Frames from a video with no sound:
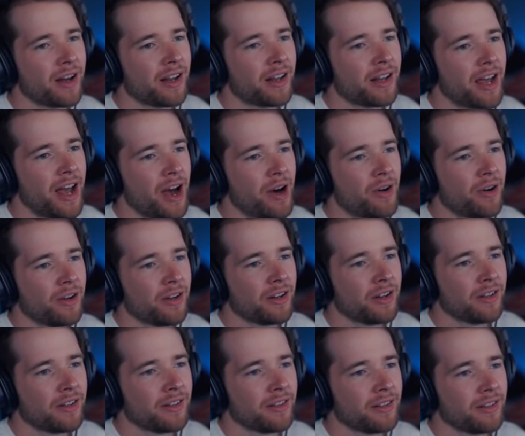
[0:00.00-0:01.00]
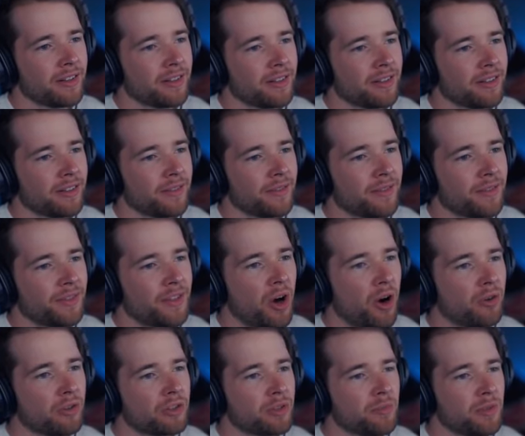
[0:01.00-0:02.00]
now the
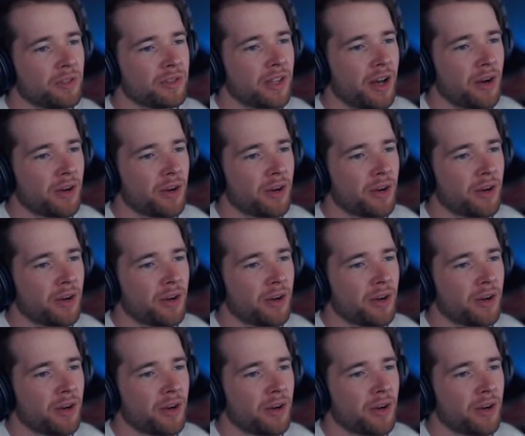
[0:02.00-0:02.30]
ultimate Zelda